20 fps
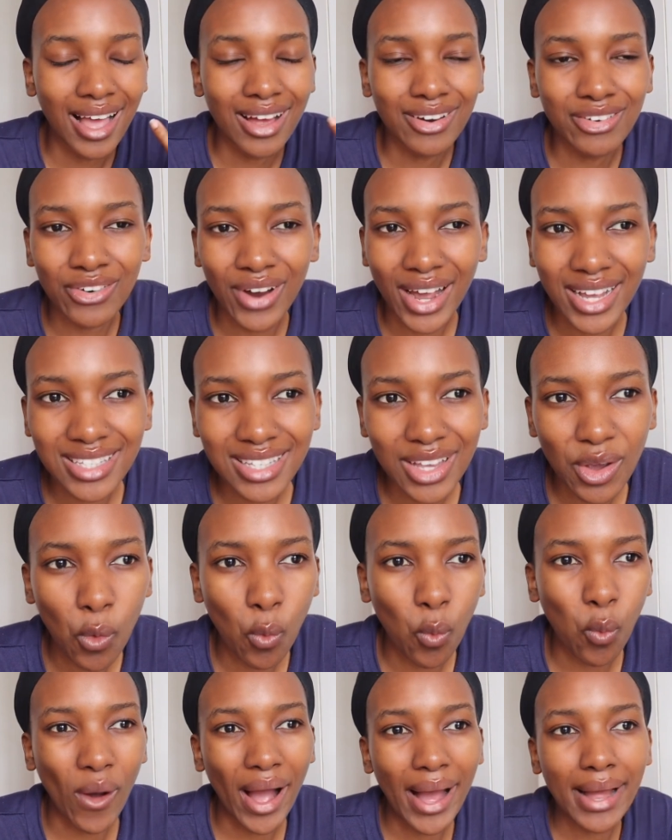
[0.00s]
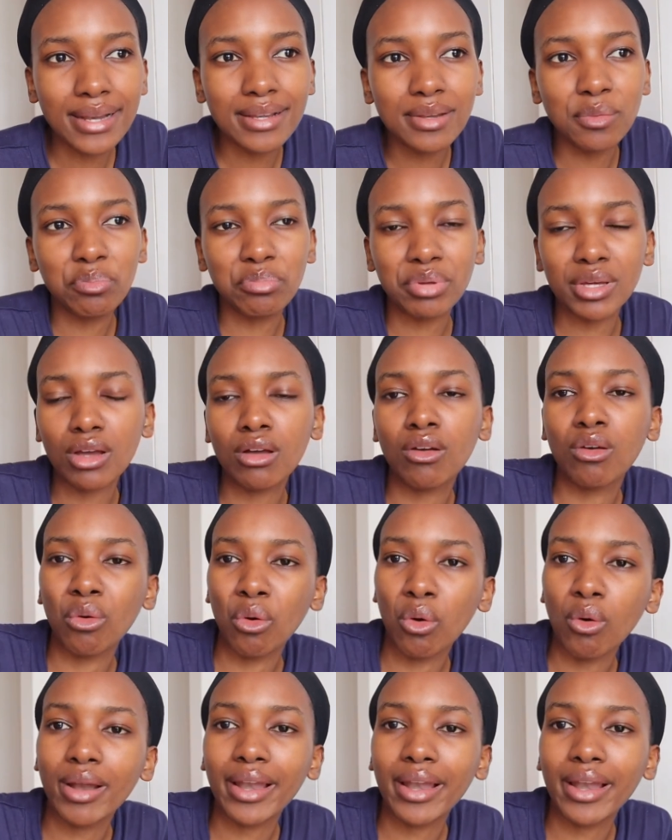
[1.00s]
writing one big goal,